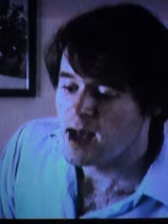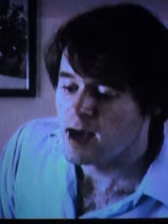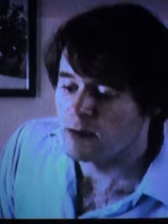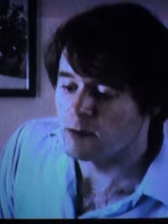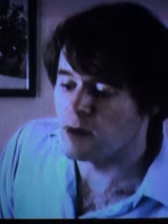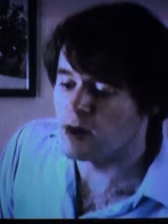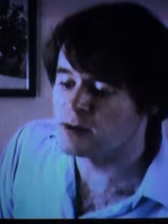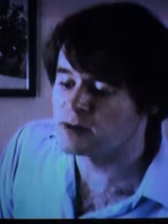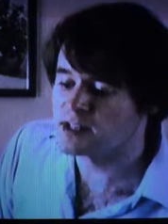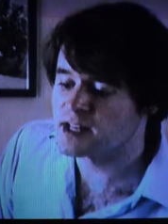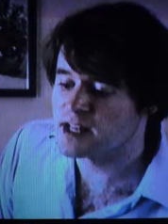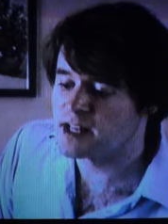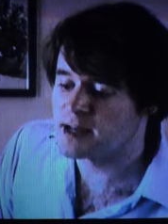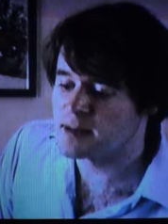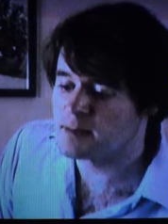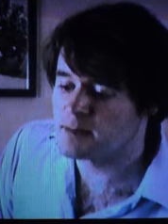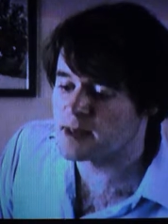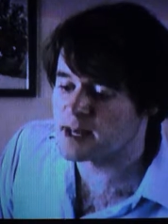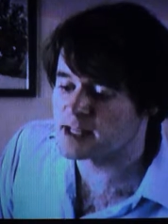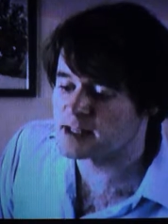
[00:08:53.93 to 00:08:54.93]
Woe to
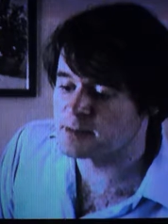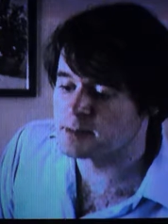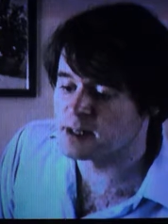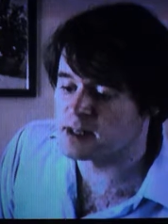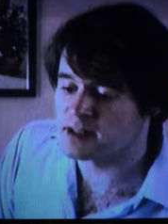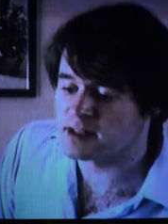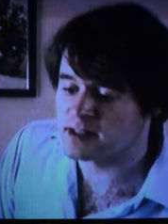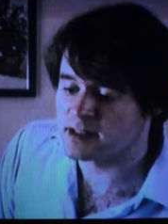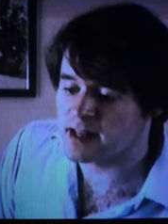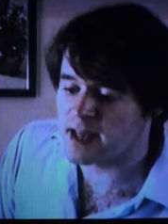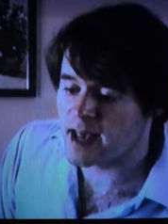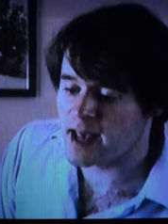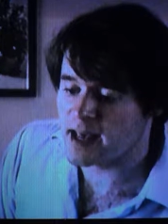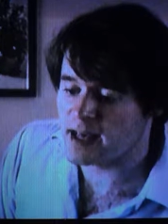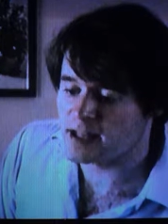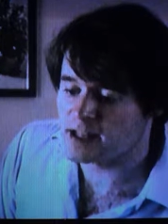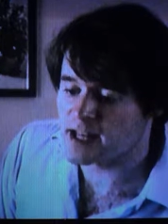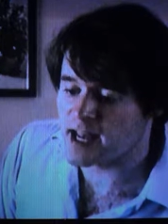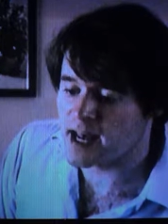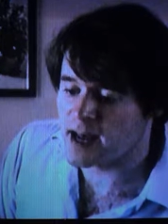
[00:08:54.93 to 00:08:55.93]
him that buildeth
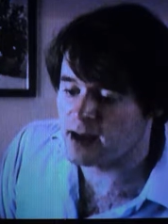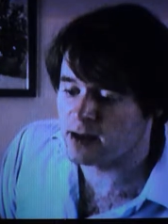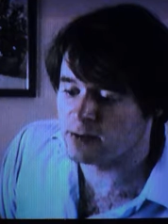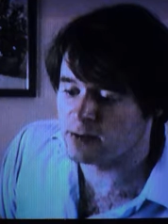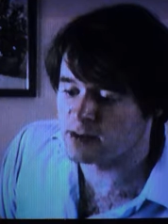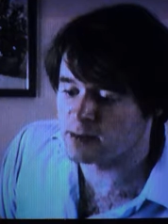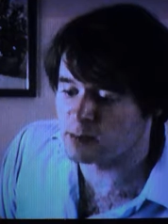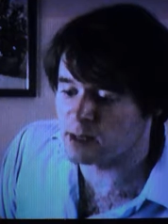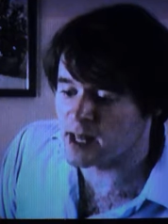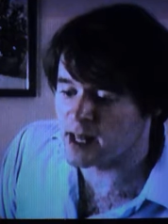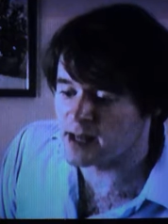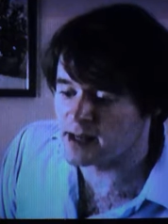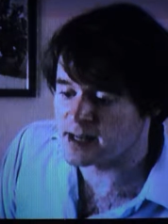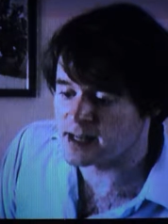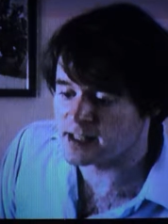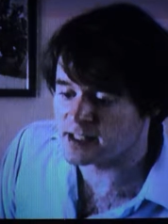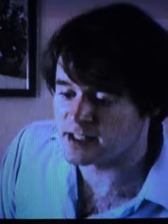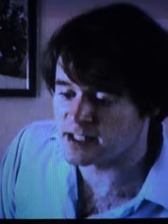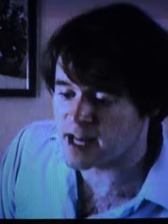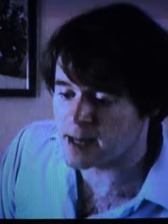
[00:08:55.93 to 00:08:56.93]
a town with blood
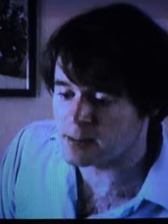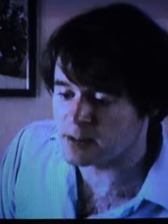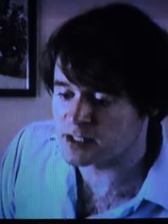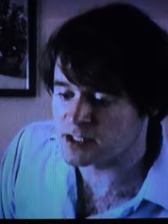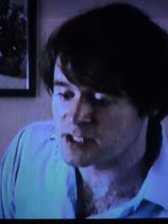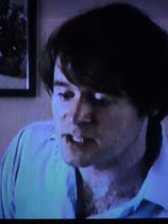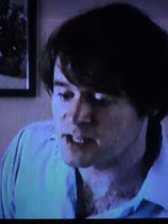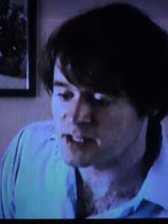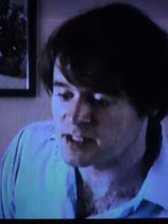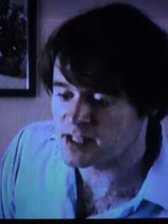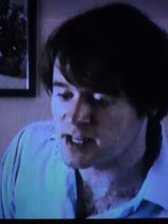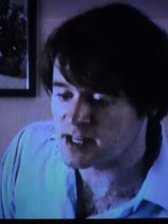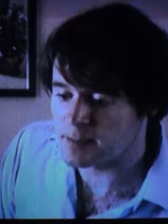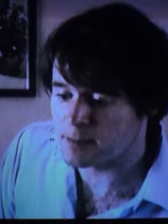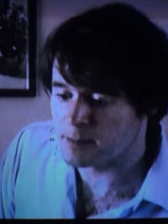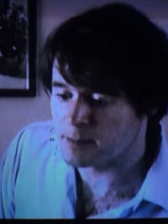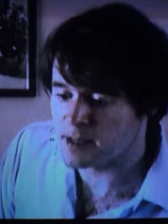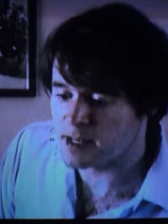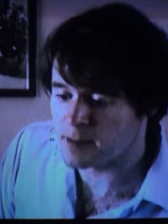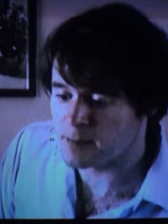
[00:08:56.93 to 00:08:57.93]
and establish a city
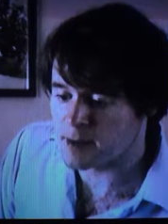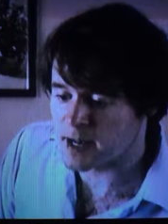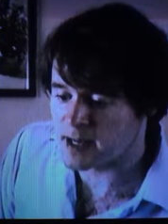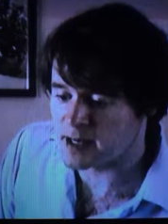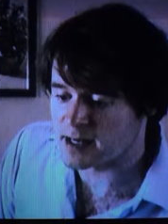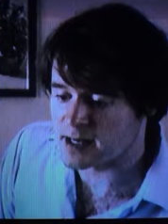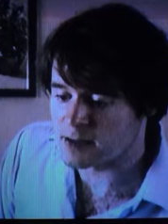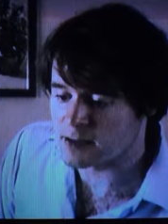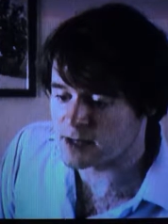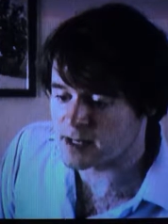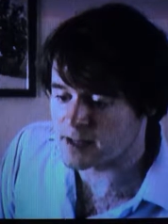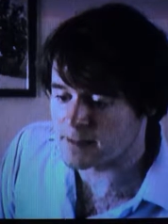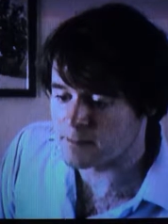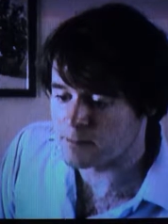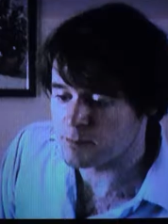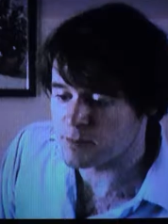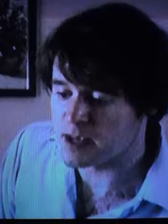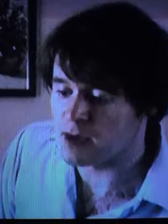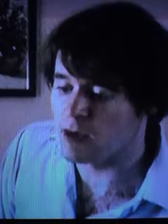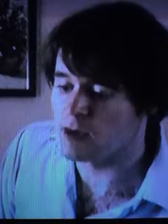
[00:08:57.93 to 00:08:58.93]
by iniquity.
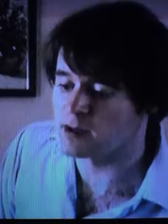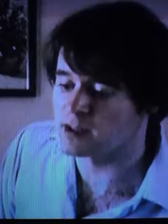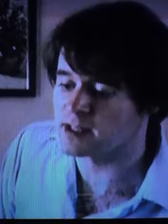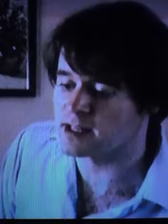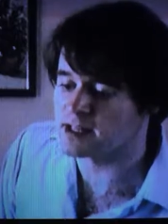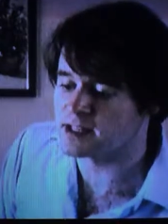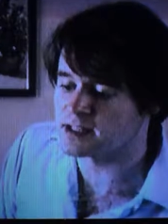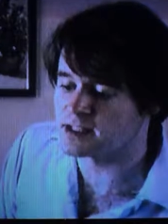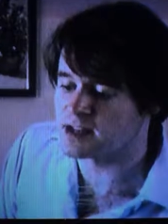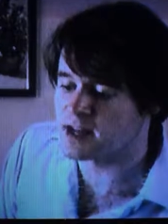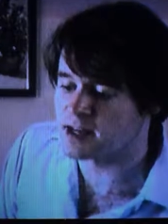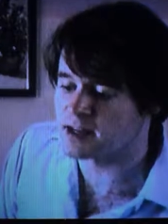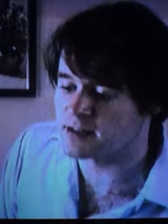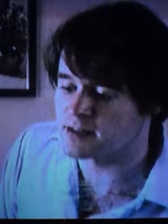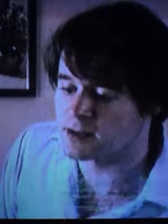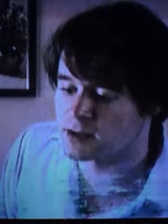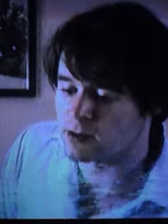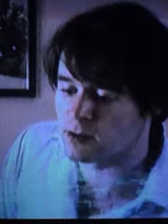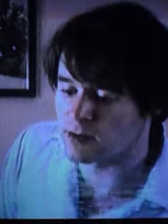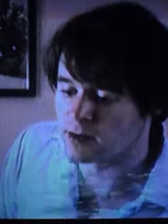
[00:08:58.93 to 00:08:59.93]
Behold, it is not
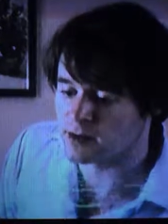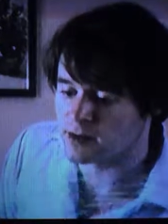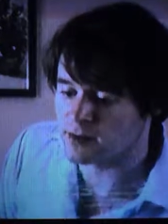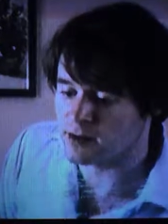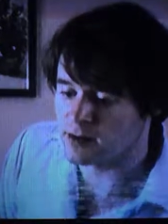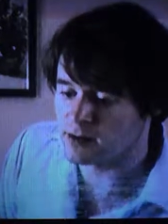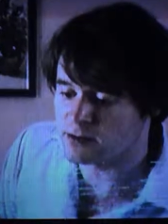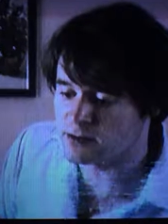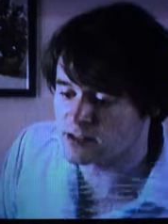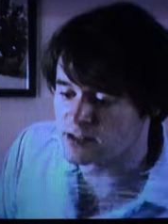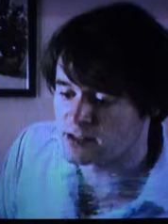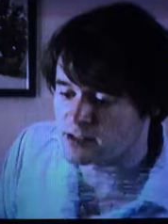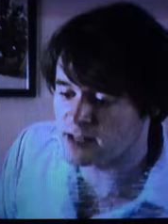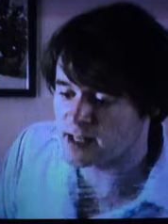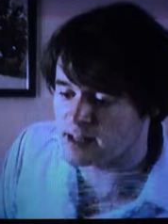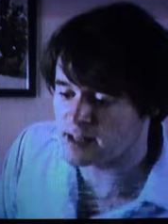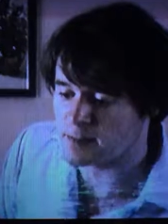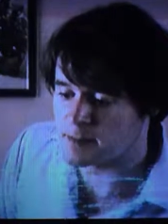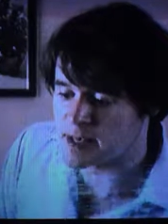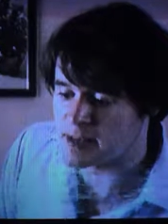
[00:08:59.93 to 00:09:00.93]
of the Lord of hosts
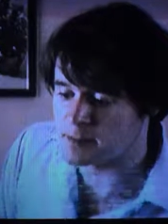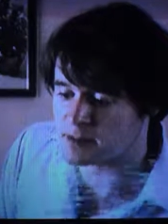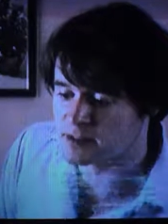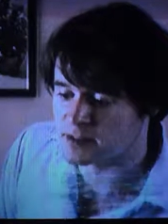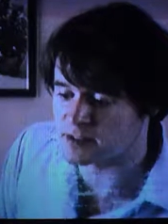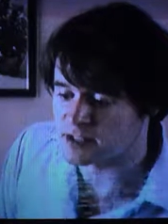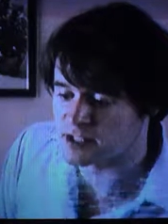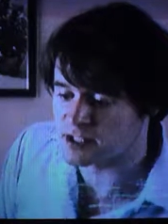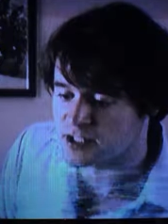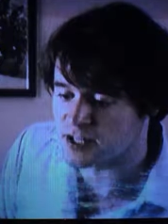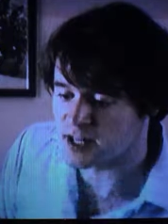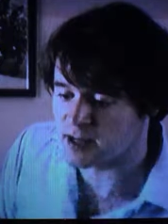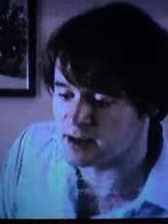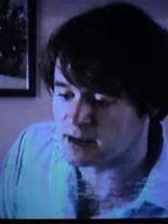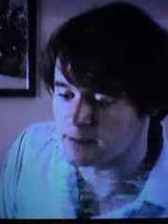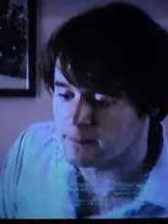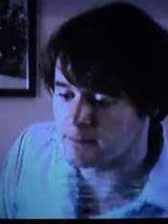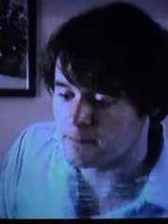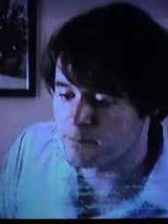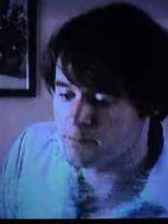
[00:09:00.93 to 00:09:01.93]
that the peoples
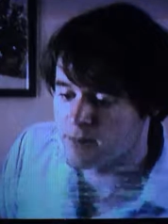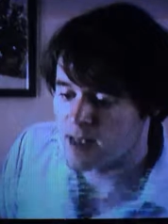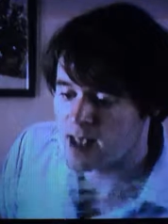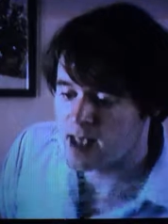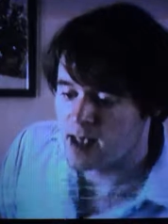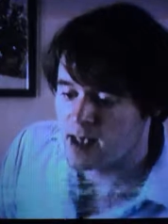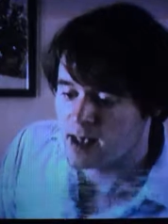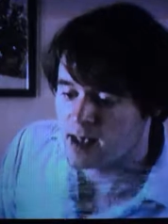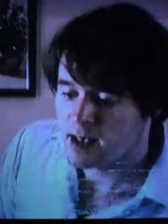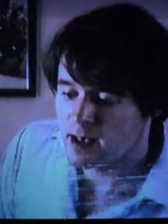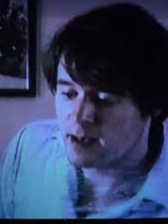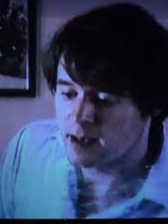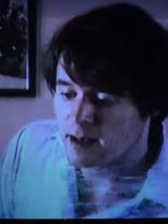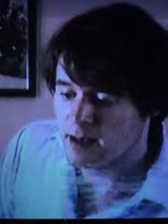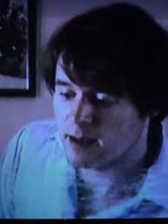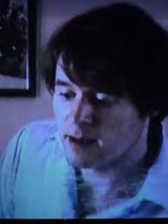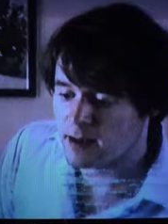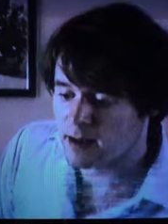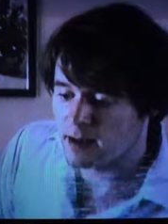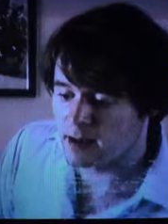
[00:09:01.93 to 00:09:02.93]
shall
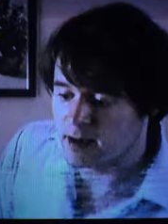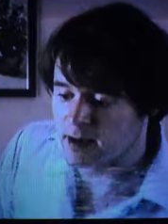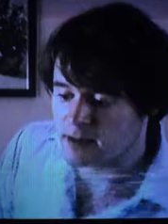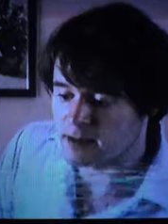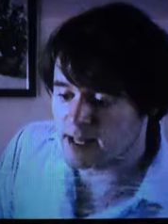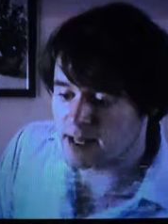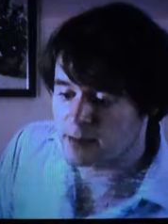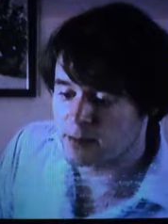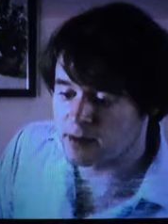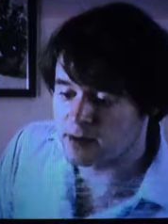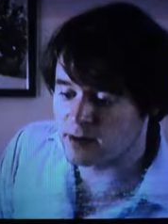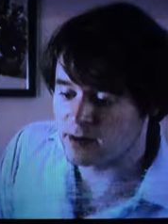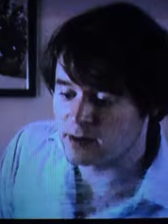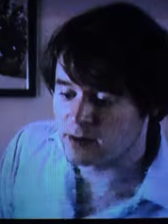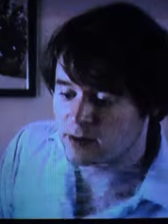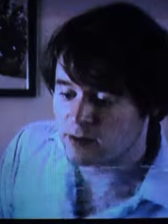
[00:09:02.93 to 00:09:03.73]
uh, labor